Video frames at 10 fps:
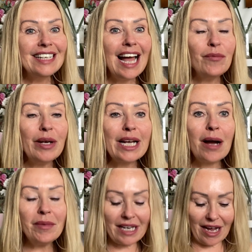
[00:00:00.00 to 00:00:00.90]
And we're
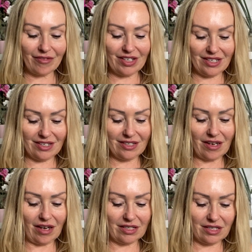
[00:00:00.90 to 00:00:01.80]
coming out of this
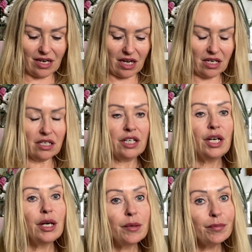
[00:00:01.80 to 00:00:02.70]
disaster,
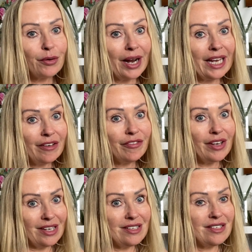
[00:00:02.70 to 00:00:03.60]
praying for
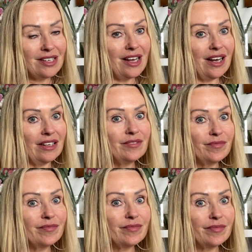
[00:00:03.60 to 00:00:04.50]
India,
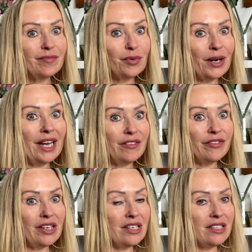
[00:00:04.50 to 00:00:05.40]

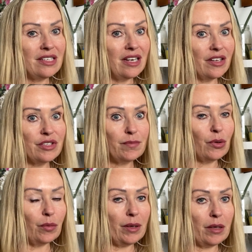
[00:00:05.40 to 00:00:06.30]
those
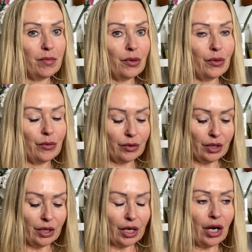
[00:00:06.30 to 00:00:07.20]
poor people.
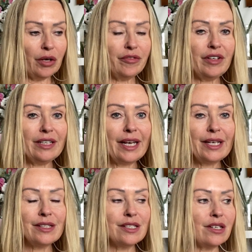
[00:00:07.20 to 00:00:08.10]
Hopefully they
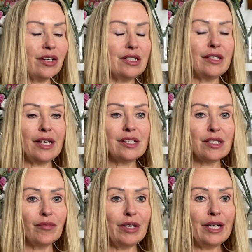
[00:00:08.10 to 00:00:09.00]
can start to get
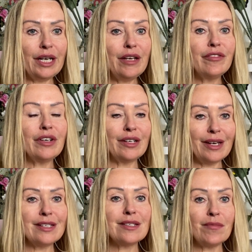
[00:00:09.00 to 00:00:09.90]
some relief and
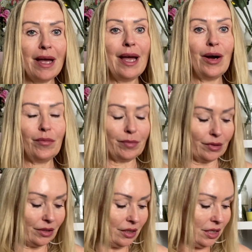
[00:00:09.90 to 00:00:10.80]
get some help.
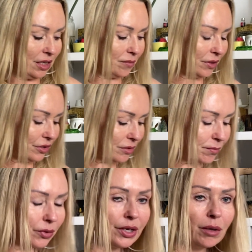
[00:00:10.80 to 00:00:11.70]
Because
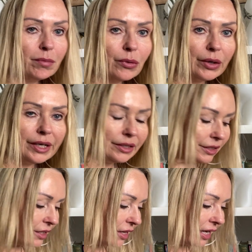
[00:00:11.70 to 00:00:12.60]
boy, oh boy,
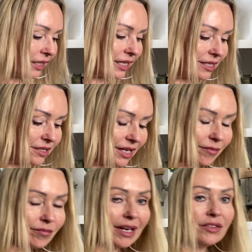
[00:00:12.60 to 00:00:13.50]
do they need it.
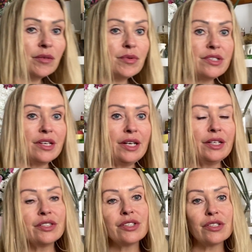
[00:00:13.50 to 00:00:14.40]
And the
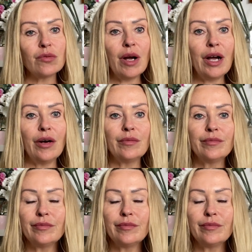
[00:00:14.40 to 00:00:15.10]
Brazilians as well.